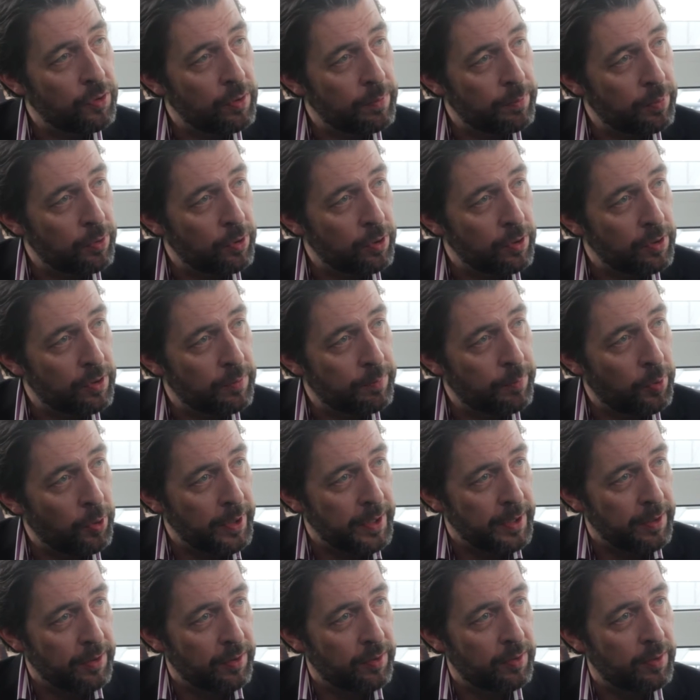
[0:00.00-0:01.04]
support
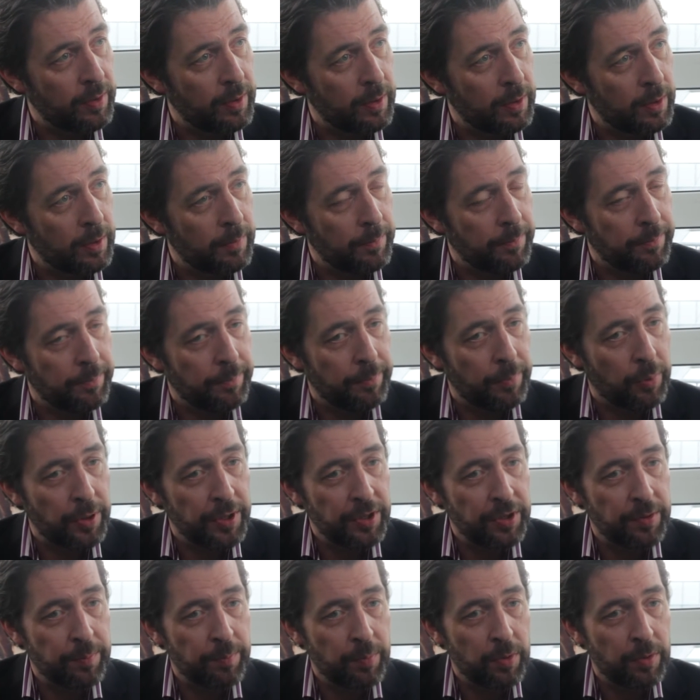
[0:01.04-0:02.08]
points.
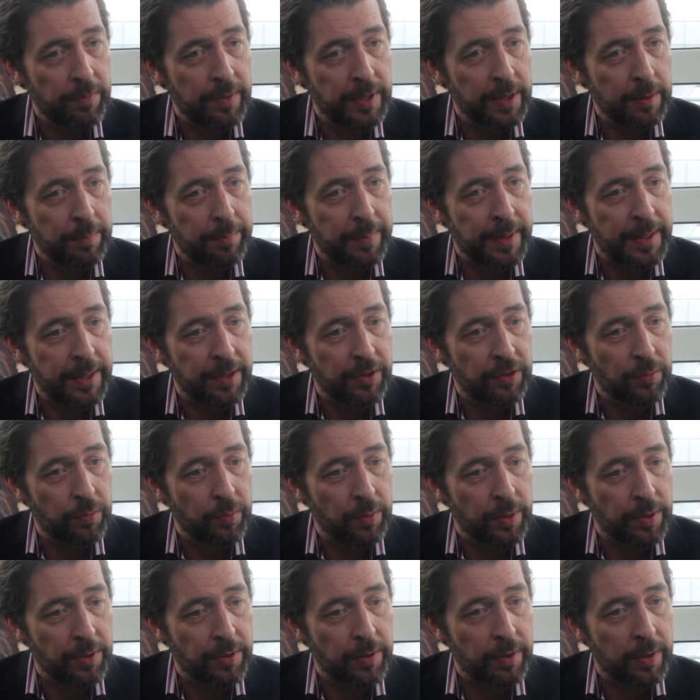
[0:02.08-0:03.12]
Points provide banks
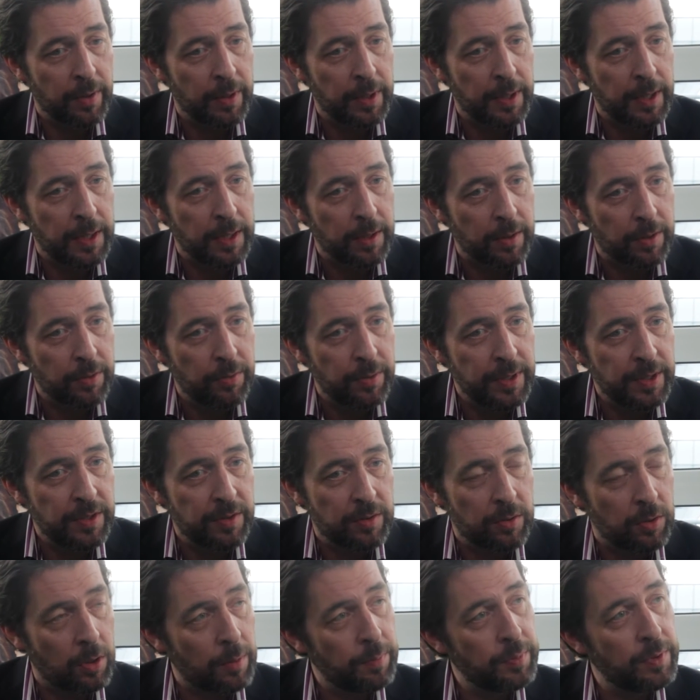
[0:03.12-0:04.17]
with an
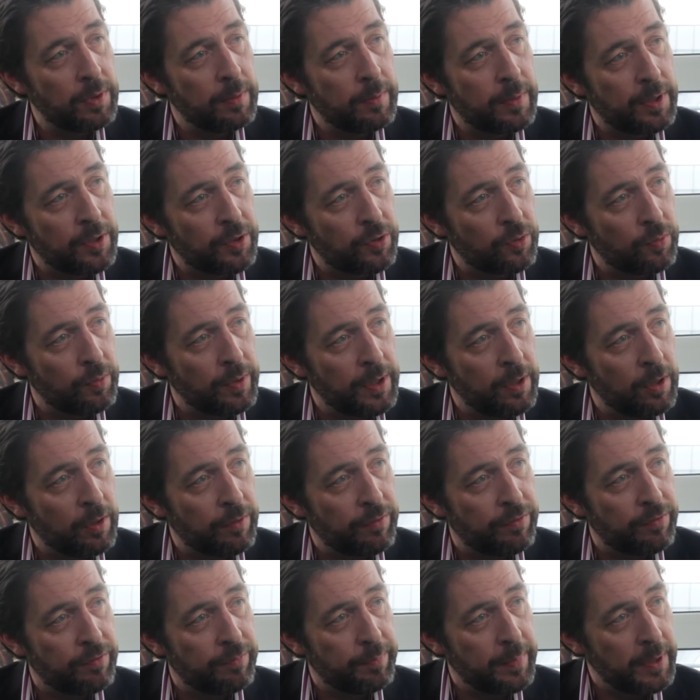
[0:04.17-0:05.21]
increased, optimized way
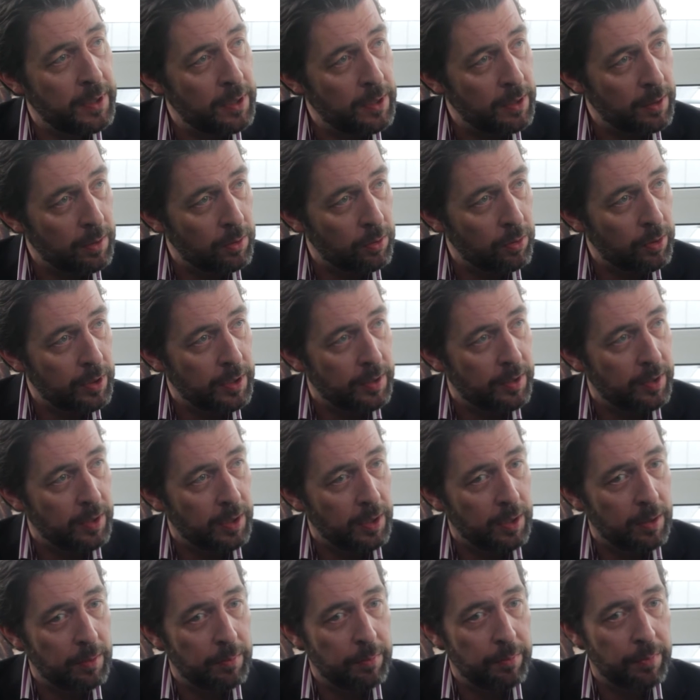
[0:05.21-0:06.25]
of building
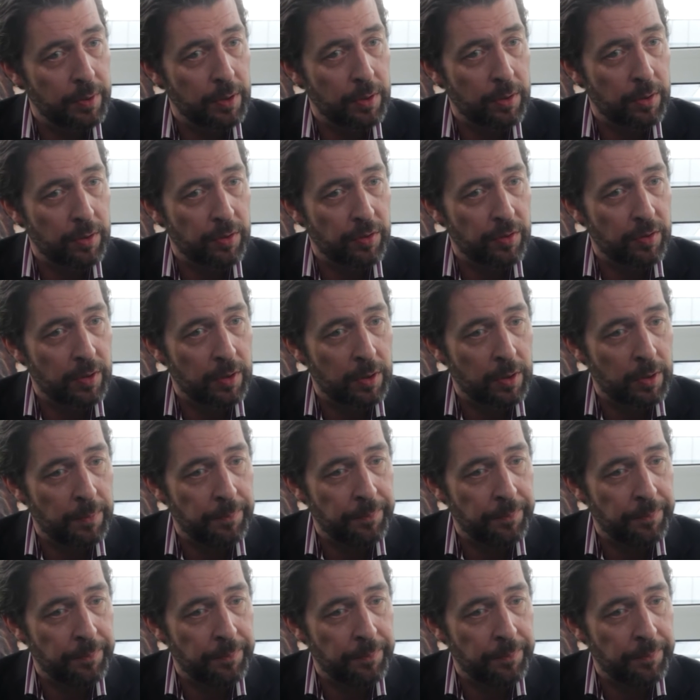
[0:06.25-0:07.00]
loyalty, because